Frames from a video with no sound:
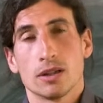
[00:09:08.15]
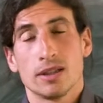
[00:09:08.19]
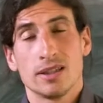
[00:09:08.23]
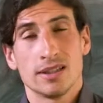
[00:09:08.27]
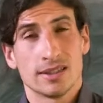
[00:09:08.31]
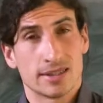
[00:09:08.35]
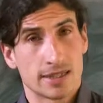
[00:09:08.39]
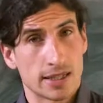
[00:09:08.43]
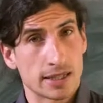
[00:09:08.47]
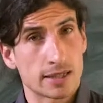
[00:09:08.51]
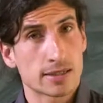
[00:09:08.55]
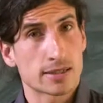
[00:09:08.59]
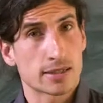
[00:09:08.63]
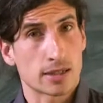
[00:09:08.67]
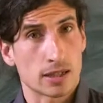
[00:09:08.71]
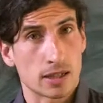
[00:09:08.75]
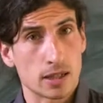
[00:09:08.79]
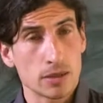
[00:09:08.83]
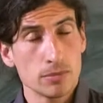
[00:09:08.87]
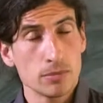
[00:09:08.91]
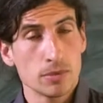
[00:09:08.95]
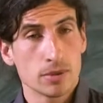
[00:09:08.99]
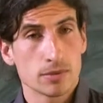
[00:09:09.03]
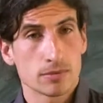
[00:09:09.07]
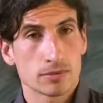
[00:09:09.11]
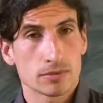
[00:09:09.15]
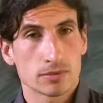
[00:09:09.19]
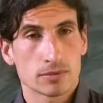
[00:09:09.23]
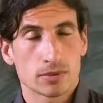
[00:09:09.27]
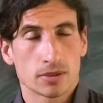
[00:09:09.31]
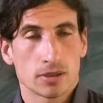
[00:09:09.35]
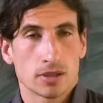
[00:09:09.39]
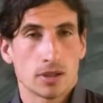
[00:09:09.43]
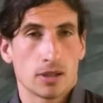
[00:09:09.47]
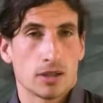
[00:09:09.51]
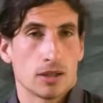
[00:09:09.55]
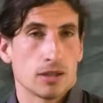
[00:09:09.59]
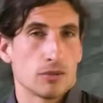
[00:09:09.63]
It takes time,
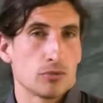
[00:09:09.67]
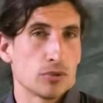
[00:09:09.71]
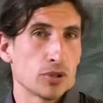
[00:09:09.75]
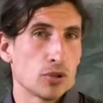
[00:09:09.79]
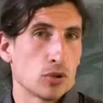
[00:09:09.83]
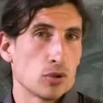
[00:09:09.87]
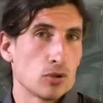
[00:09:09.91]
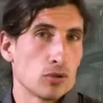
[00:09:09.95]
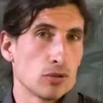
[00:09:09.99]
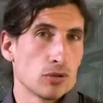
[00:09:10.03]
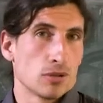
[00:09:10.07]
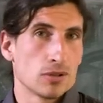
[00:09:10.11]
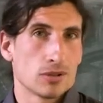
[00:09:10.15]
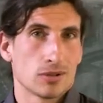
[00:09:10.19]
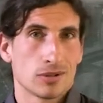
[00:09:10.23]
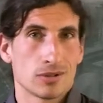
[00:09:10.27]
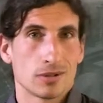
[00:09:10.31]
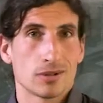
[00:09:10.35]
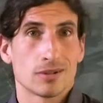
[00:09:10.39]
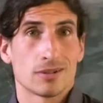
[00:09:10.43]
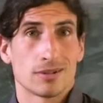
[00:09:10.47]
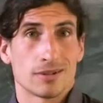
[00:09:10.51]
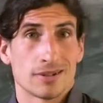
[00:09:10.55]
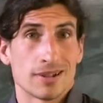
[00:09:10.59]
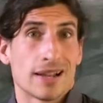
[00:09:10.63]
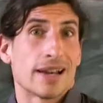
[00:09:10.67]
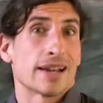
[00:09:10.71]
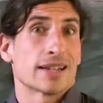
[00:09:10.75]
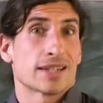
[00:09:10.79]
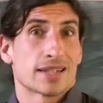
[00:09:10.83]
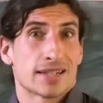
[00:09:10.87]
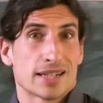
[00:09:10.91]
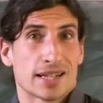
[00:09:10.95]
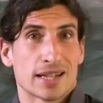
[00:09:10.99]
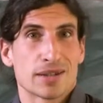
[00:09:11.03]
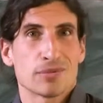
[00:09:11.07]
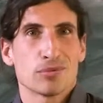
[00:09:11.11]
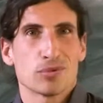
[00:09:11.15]
and we all lack
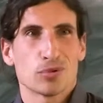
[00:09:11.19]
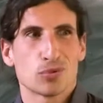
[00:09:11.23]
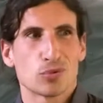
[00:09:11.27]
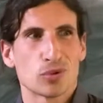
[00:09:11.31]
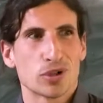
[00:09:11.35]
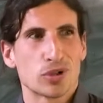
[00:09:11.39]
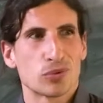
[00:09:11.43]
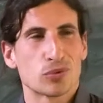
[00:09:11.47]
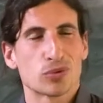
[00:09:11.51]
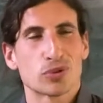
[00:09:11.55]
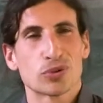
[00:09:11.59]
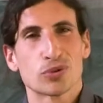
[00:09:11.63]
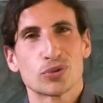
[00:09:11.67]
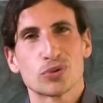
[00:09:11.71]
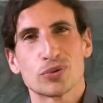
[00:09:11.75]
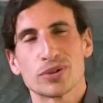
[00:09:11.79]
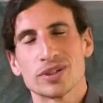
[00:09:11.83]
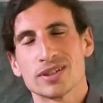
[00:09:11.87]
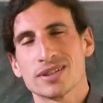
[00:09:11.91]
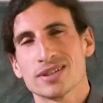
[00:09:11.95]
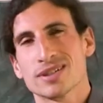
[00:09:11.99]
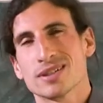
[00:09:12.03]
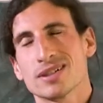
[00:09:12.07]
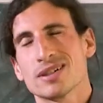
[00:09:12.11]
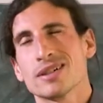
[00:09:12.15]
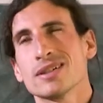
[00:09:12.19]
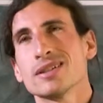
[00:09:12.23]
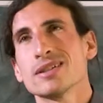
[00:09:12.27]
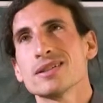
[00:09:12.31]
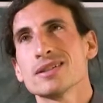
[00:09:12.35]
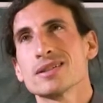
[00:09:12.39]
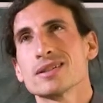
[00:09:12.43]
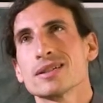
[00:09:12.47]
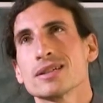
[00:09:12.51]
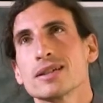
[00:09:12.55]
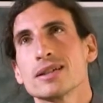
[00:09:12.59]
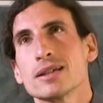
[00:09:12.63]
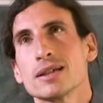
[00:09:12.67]
time when we're doing
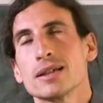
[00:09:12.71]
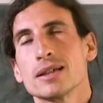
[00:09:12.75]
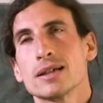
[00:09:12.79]
science.